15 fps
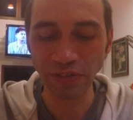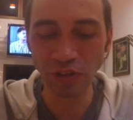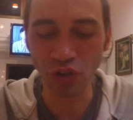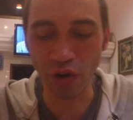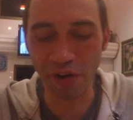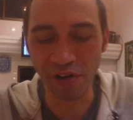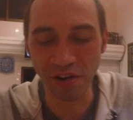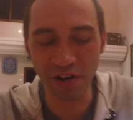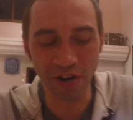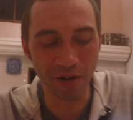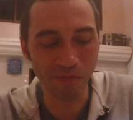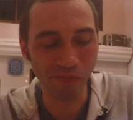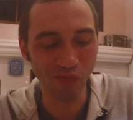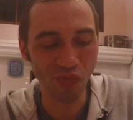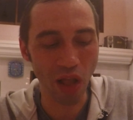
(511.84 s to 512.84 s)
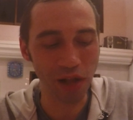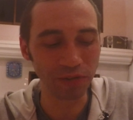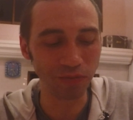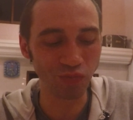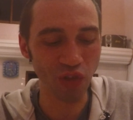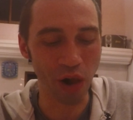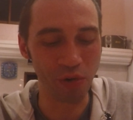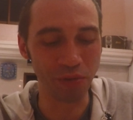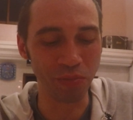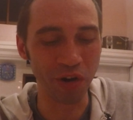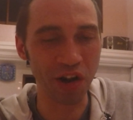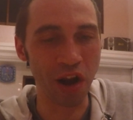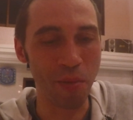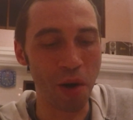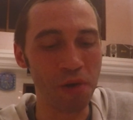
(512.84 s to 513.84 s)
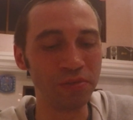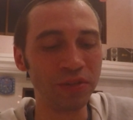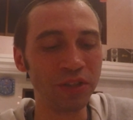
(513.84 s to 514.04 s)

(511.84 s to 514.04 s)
Sorry here. I don't know my camera.